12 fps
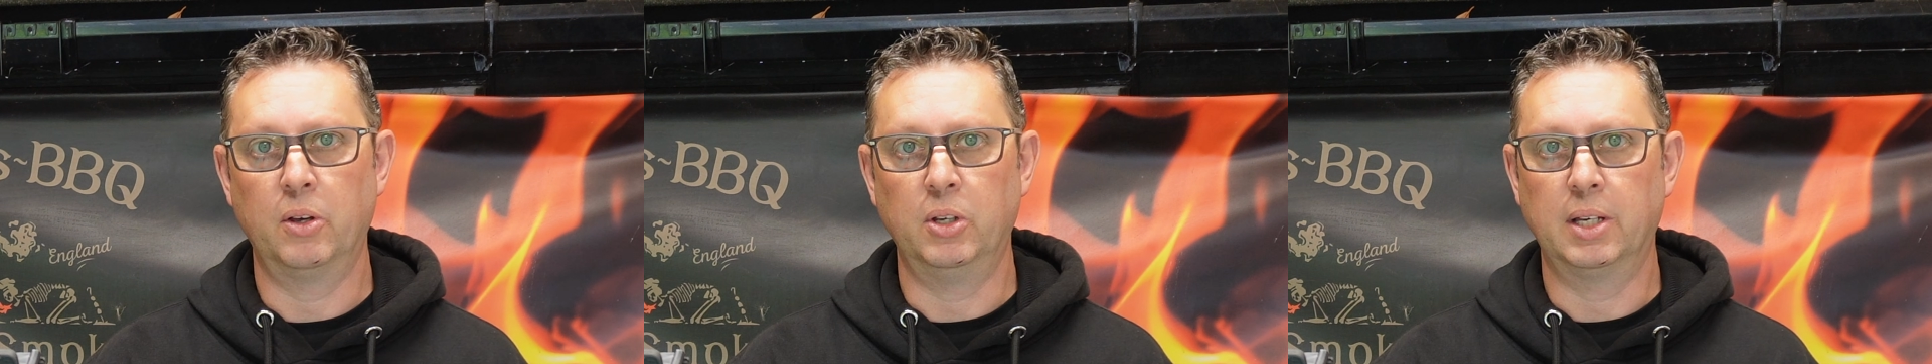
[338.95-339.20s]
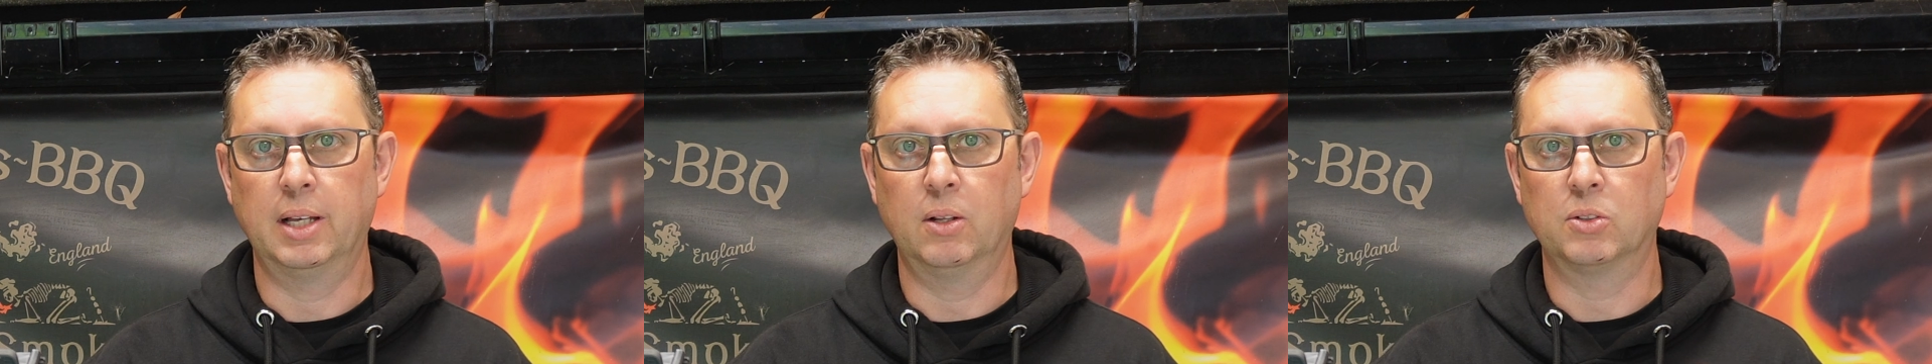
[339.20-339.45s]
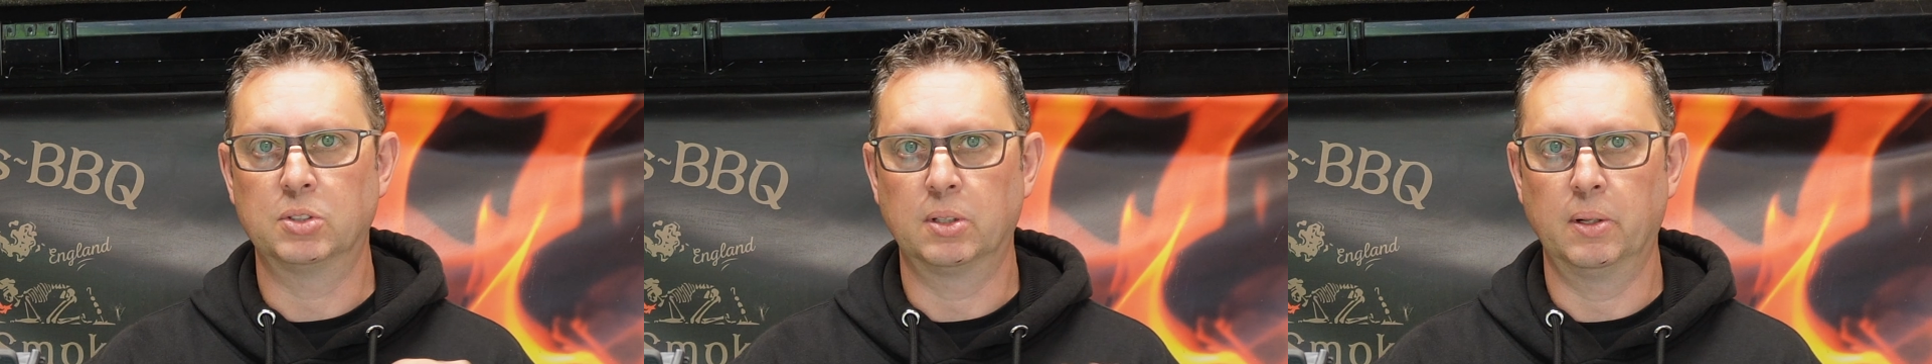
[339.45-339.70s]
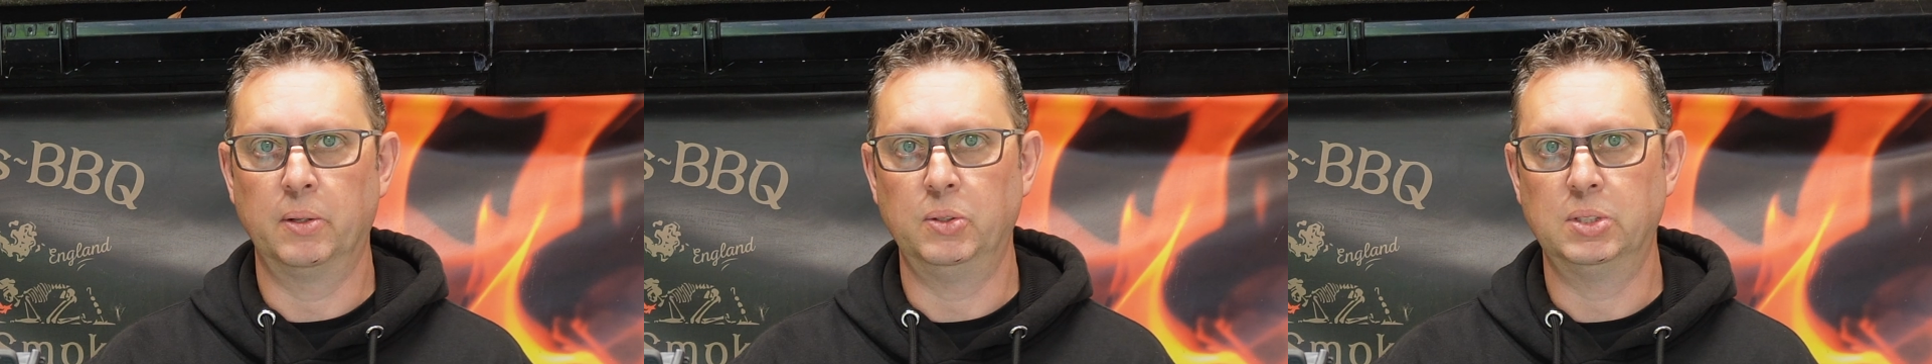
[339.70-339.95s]
You get lots of
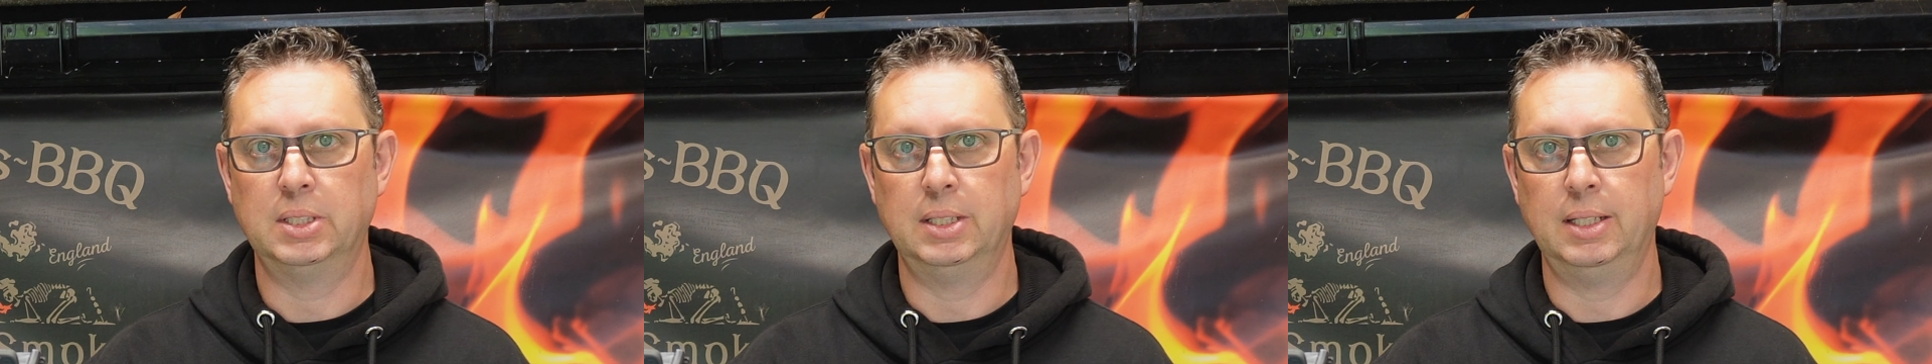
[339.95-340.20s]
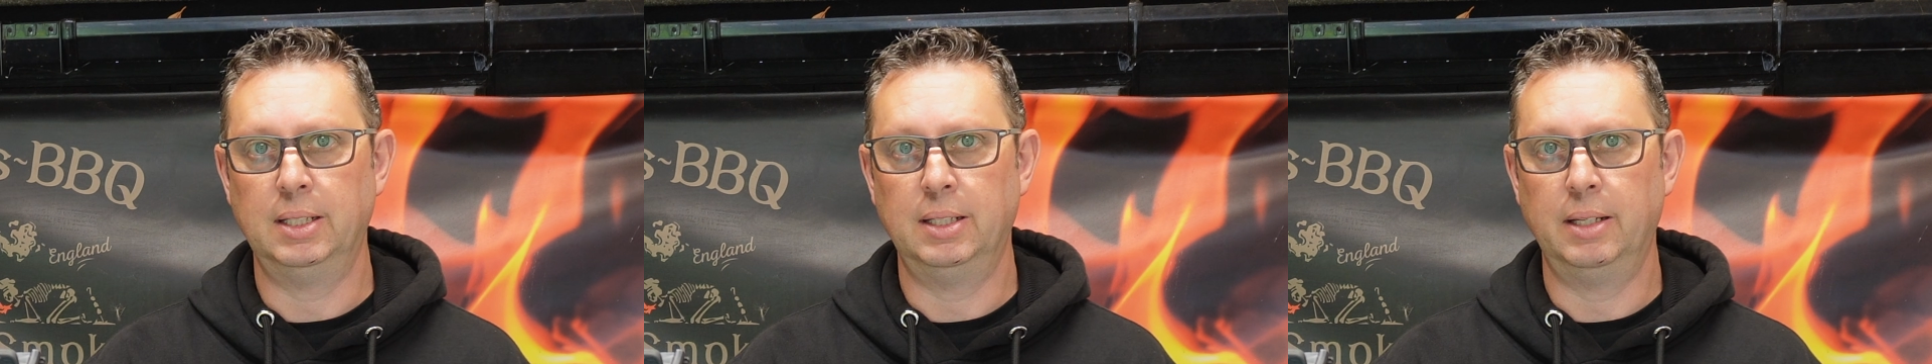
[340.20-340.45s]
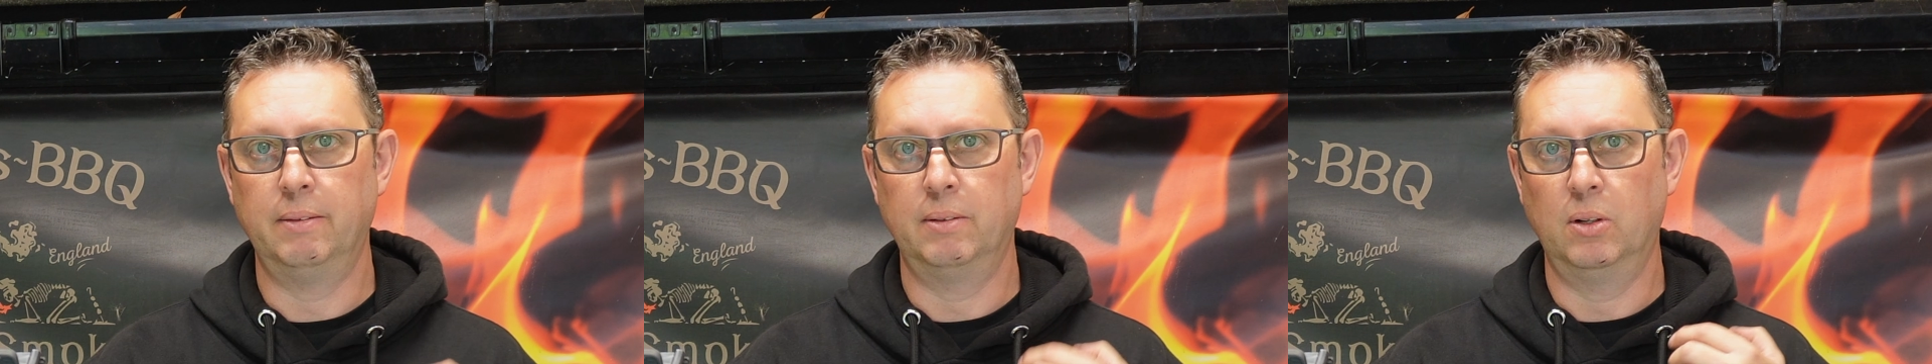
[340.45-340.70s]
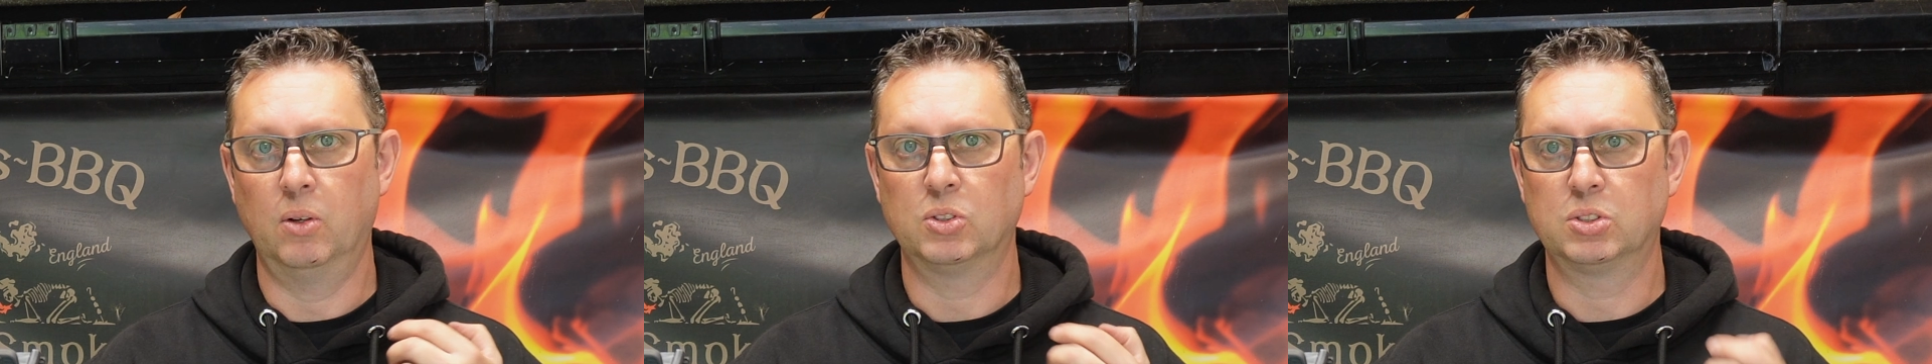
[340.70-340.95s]
gluten in there
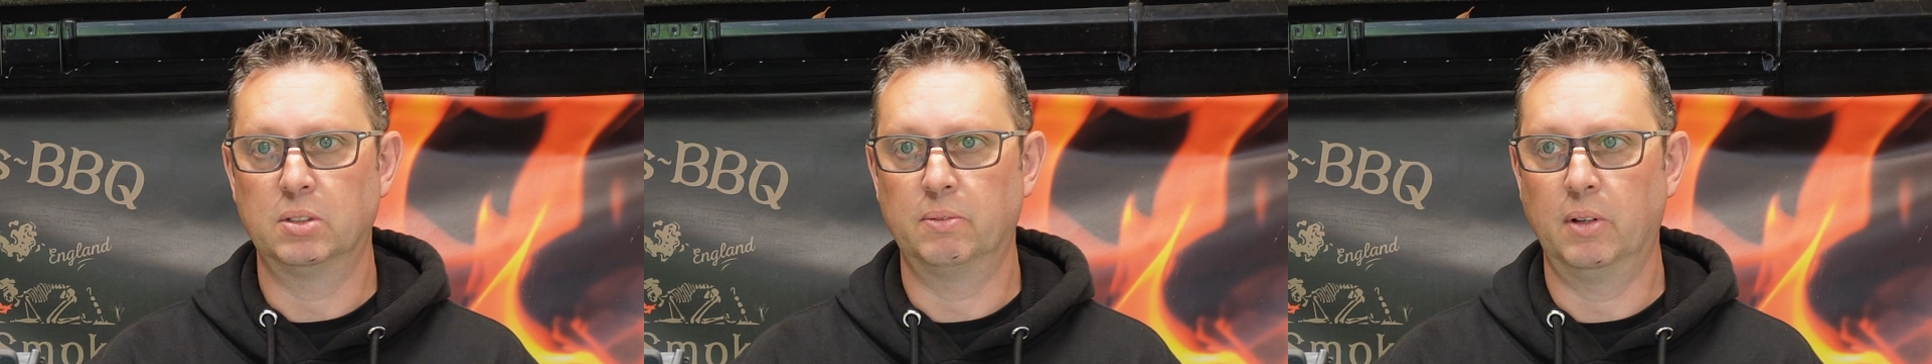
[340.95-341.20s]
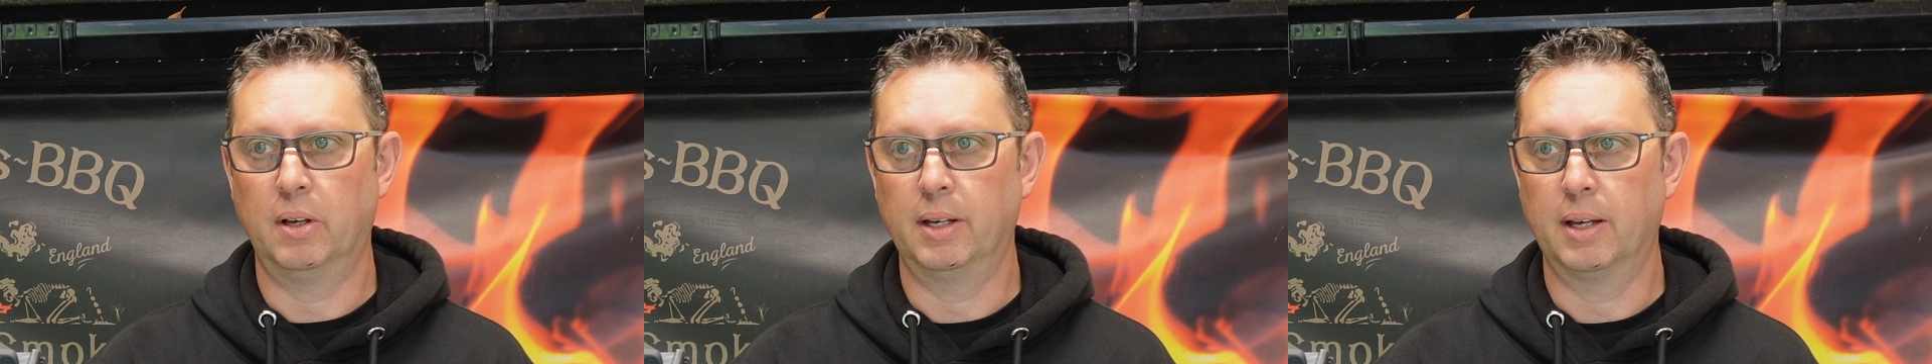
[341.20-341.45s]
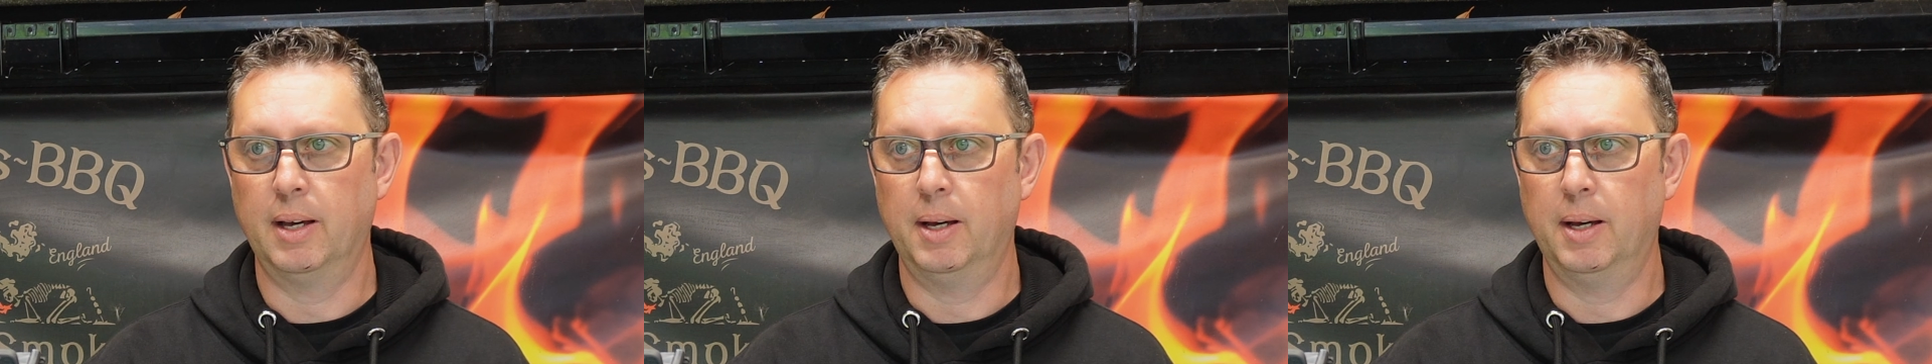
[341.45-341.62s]
and lots of like